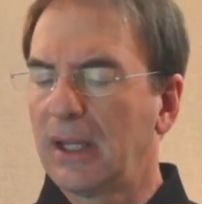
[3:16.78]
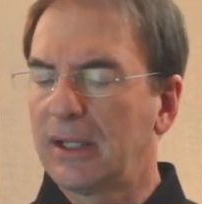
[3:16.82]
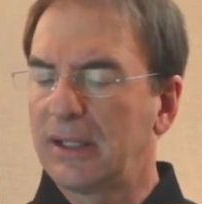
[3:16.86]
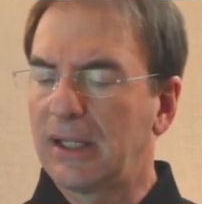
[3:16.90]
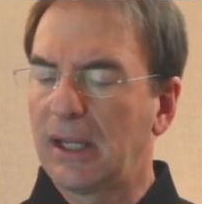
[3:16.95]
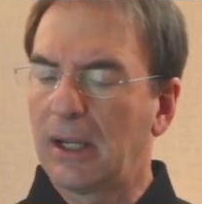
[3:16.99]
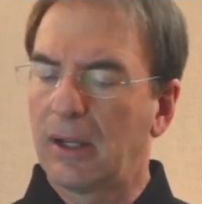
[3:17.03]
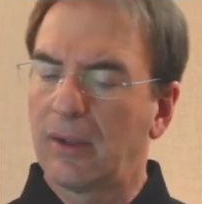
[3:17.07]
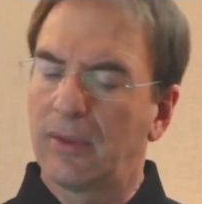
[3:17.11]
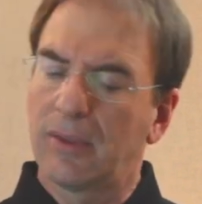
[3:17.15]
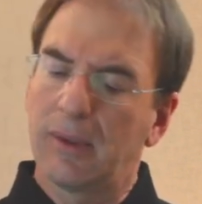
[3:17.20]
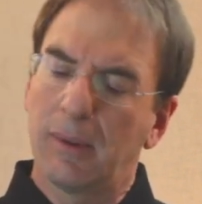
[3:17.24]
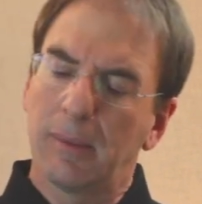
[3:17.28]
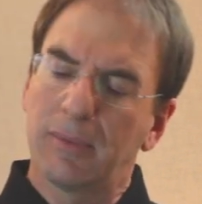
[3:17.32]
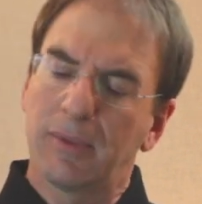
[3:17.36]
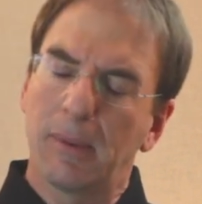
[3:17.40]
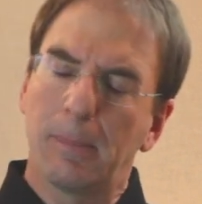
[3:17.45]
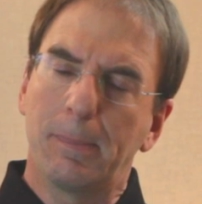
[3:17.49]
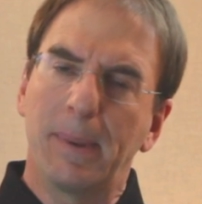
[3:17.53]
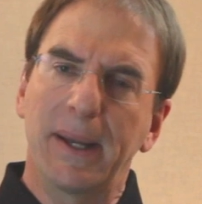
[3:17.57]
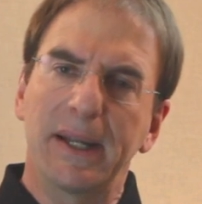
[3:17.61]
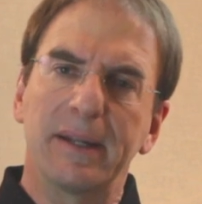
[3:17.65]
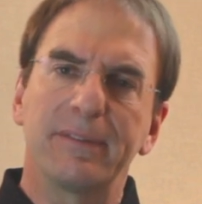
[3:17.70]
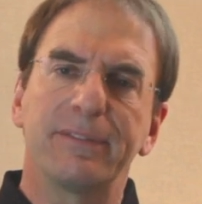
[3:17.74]
Now
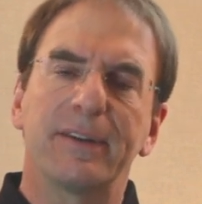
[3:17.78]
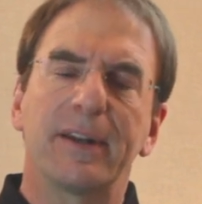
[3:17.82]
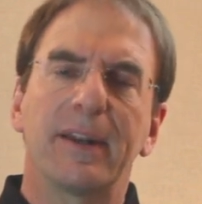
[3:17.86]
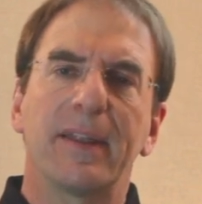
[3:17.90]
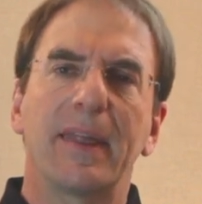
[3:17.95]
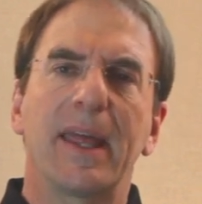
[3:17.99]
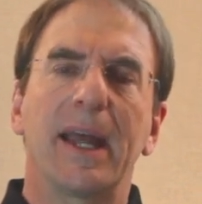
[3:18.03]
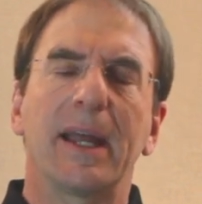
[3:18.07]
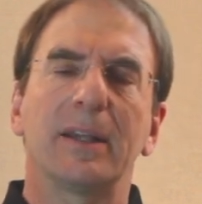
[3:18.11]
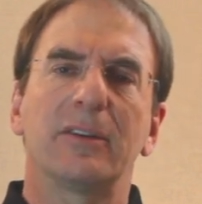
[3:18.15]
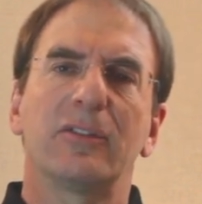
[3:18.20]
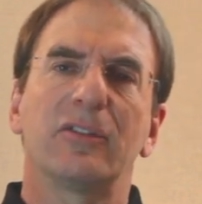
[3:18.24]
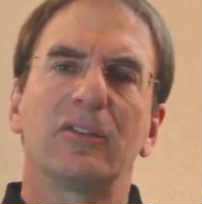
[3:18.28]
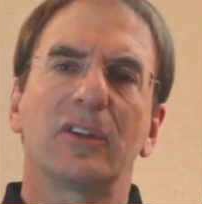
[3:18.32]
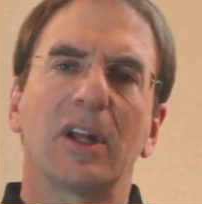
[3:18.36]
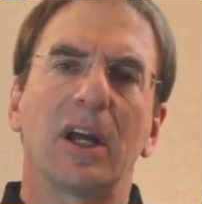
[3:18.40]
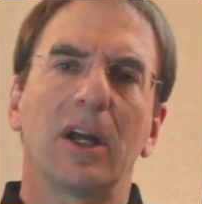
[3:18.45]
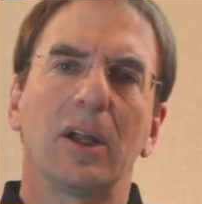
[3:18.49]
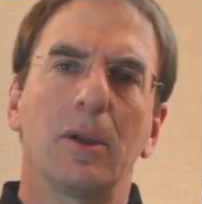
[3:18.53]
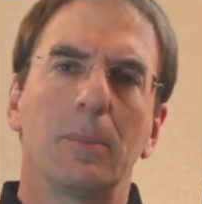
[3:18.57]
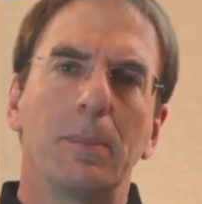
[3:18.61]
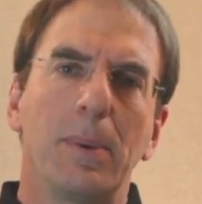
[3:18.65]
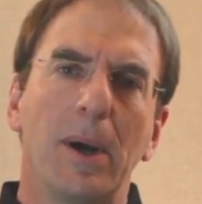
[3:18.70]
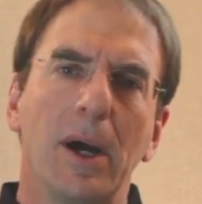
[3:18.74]
the benefit of that
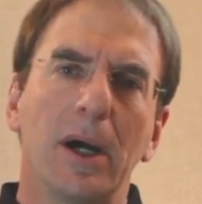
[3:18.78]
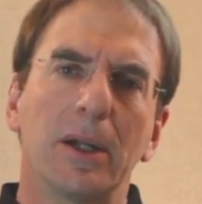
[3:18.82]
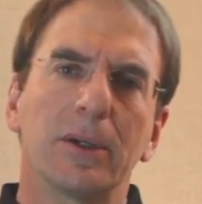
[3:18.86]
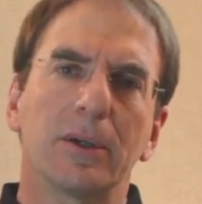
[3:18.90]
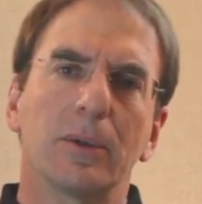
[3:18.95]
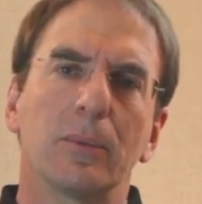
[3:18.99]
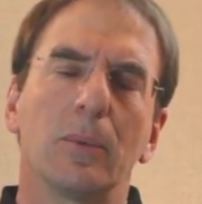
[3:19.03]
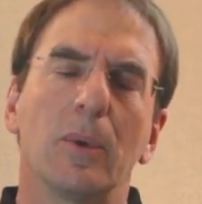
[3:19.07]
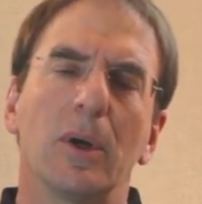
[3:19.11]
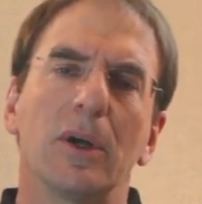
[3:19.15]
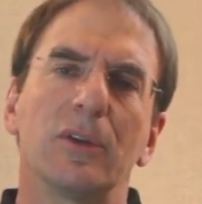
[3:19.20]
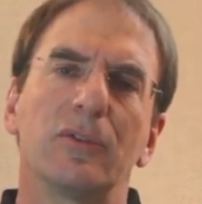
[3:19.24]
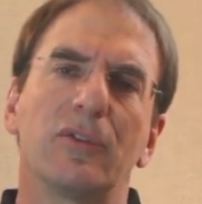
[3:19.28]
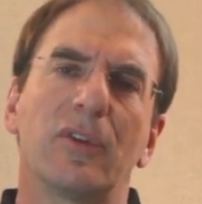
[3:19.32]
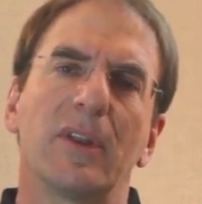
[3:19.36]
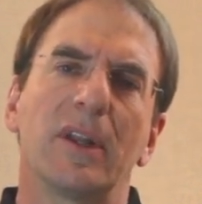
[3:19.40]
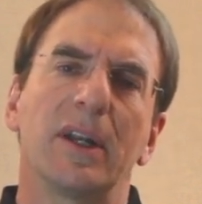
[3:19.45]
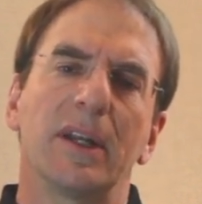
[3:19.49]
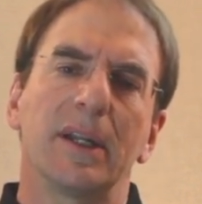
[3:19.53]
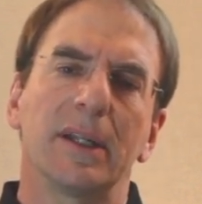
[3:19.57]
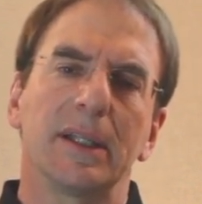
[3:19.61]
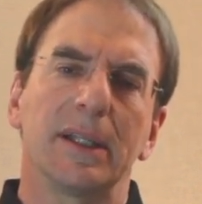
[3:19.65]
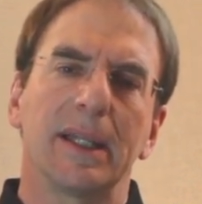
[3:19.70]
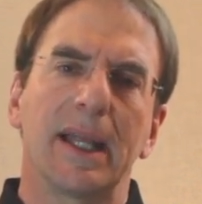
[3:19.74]
style putter was
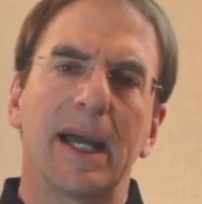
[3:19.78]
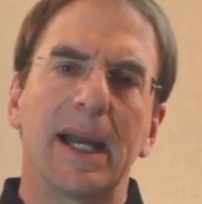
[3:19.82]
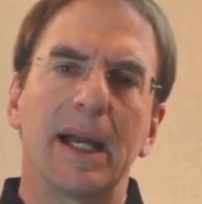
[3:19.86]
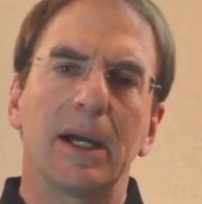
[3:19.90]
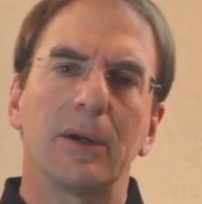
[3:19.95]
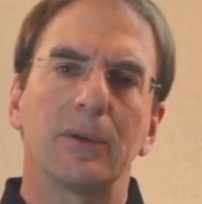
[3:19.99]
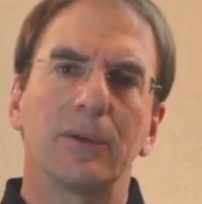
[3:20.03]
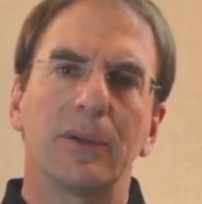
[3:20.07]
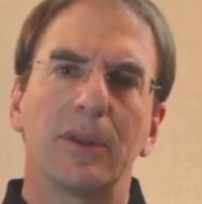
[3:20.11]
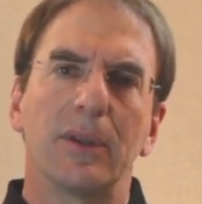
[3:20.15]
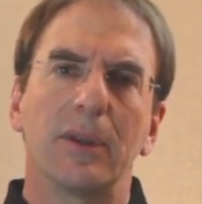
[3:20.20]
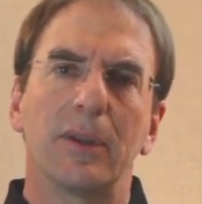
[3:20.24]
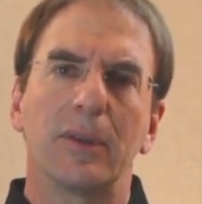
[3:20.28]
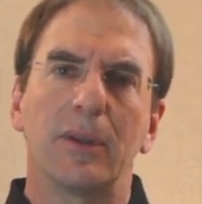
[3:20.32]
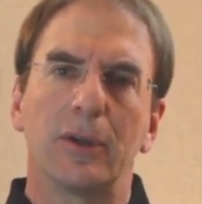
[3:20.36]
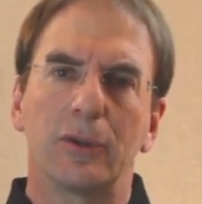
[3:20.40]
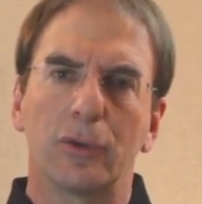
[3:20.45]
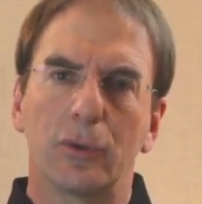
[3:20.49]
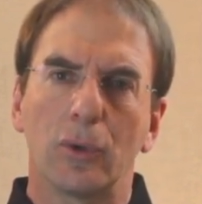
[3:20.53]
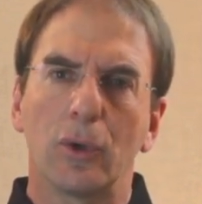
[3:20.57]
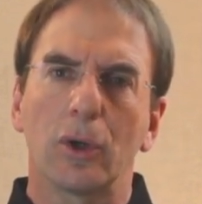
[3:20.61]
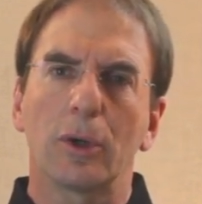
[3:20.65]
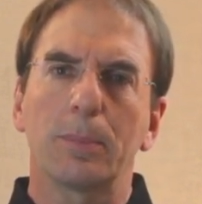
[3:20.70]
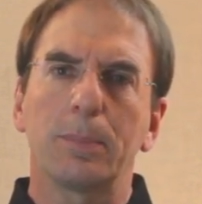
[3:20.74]
that it allowed the
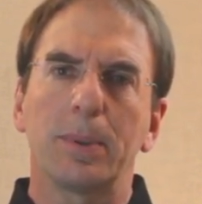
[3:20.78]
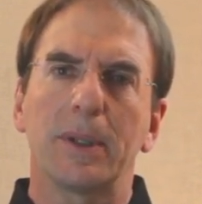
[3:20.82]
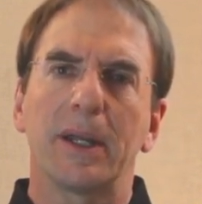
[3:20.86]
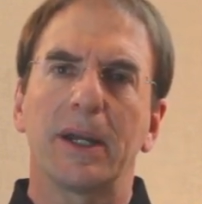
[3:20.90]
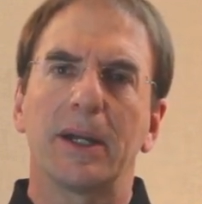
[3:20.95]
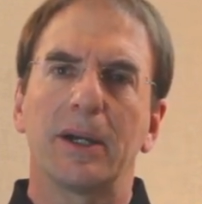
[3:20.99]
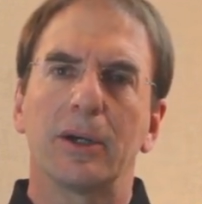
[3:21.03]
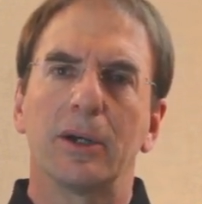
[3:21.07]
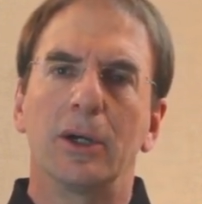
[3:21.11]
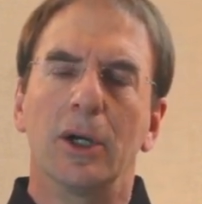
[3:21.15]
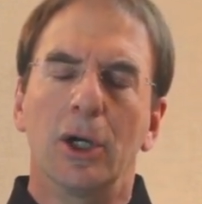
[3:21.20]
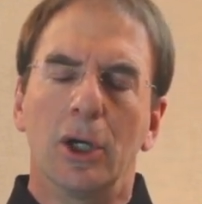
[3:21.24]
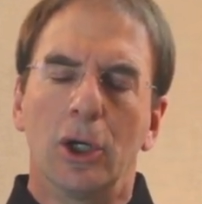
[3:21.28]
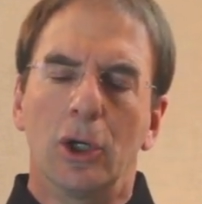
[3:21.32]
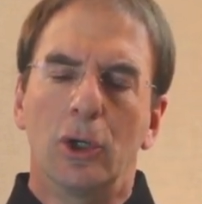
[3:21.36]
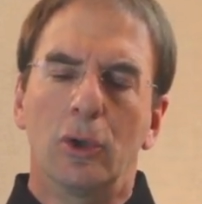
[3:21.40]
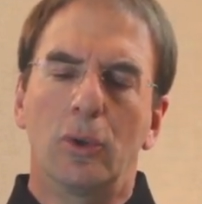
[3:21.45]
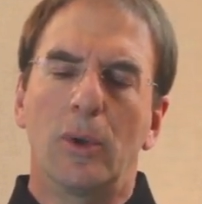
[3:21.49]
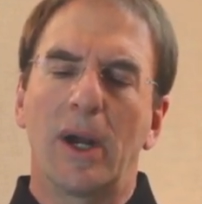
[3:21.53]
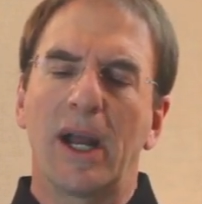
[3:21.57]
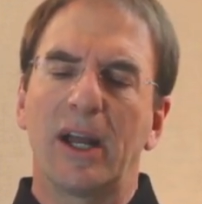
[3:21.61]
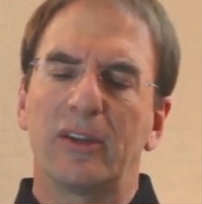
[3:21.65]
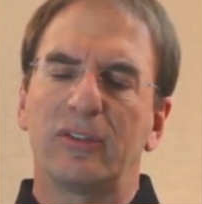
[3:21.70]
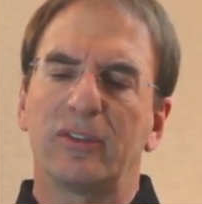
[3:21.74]
tour player
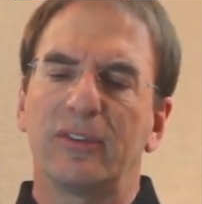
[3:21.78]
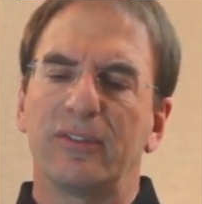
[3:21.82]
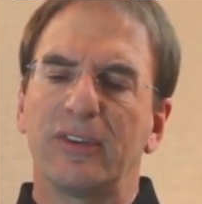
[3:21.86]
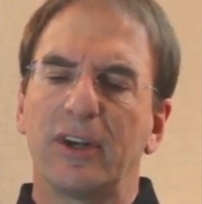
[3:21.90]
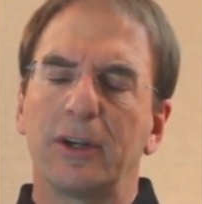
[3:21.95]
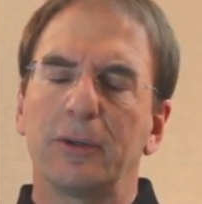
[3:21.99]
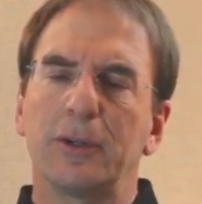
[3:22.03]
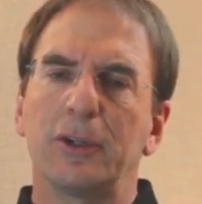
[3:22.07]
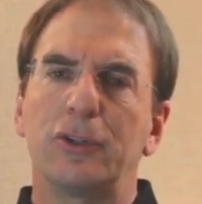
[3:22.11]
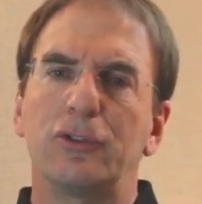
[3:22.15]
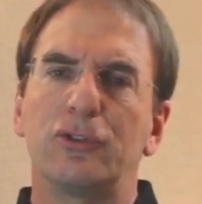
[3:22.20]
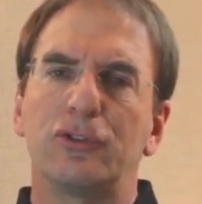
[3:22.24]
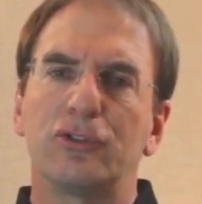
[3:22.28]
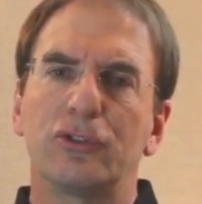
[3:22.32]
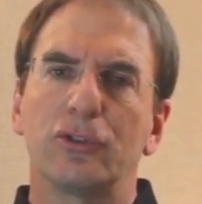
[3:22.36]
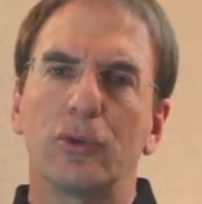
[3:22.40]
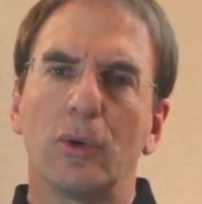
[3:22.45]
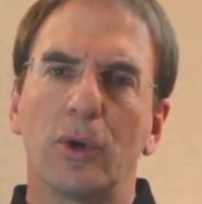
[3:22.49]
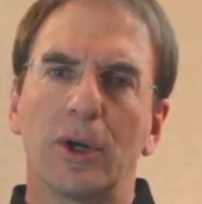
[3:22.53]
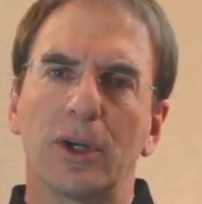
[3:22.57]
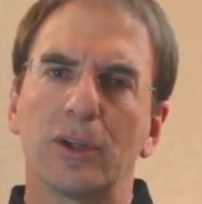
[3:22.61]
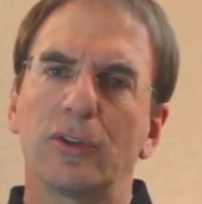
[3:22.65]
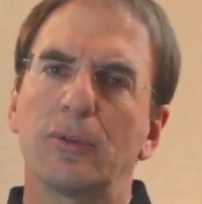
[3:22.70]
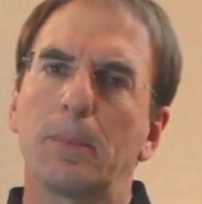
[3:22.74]
who has a very
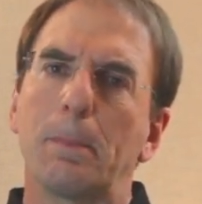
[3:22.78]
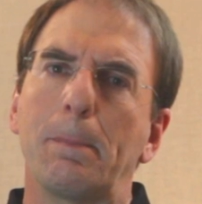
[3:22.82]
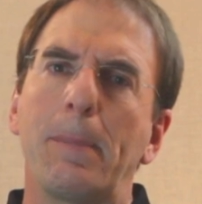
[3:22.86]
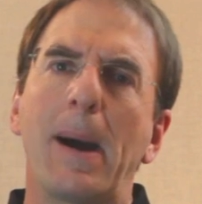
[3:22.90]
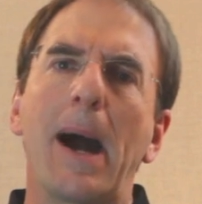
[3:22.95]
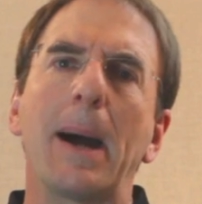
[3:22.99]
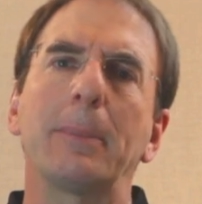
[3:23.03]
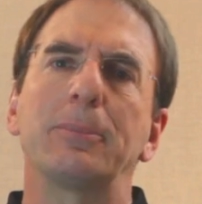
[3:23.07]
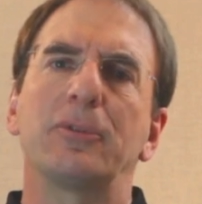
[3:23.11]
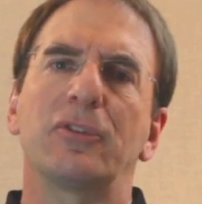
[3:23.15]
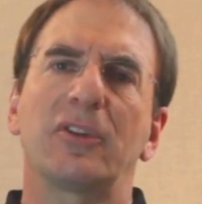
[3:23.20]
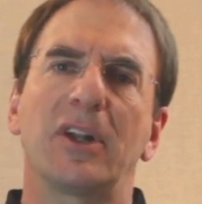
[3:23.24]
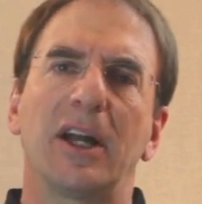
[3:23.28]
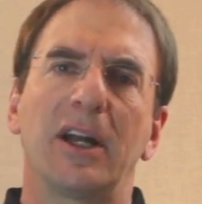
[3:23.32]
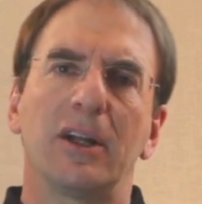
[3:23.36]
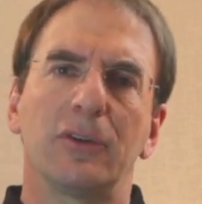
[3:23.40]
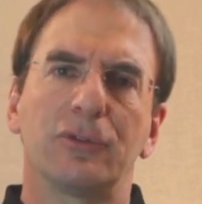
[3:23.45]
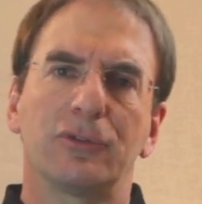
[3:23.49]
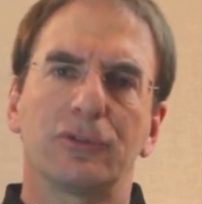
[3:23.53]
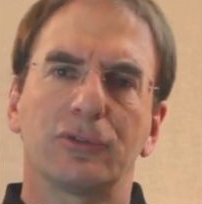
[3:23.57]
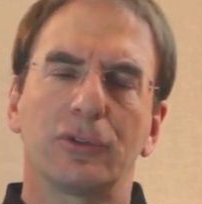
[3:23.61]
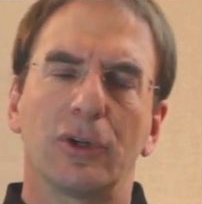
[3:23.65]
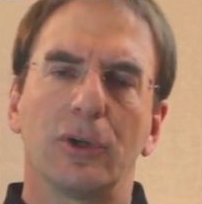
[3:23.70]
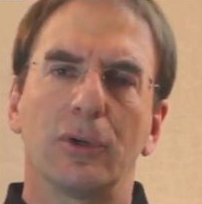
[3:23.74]
short pop
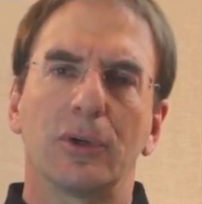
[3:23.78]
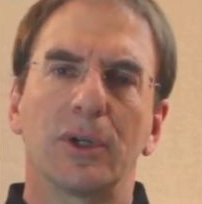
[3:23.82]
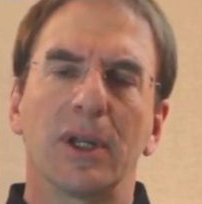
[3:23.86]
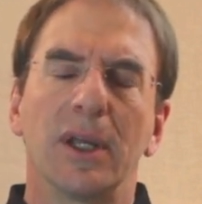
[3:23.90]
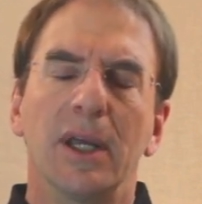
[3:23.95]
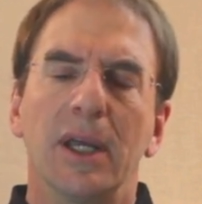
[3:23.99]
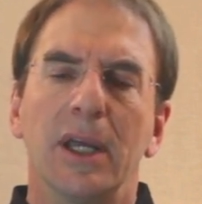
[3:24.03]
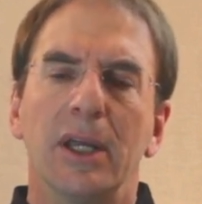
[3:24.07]
style stroke